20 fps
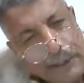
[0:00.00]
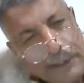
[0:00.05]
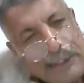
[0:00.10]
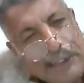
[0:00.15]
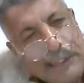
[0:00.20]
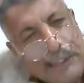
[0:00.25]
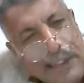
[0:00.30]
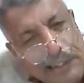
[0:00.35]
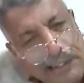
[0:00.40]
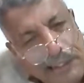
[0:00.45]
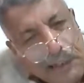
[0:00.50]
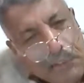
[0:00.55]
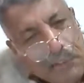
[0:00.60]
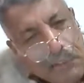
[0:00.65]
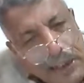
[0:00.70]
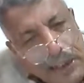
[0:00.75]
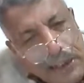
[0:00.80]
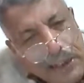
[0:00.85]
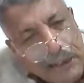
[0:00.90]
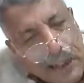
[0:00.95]
this doesn't
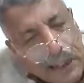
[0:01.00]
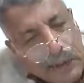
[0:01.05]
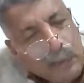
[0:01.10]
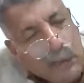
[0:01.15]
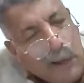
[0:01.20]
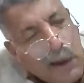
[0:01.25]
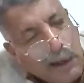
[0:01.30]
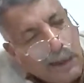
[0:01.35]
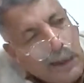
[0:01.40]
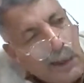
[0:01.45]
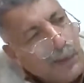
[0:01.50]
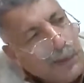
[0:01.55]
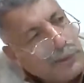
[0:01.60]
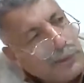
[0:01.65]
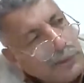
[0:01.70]
mean that you are going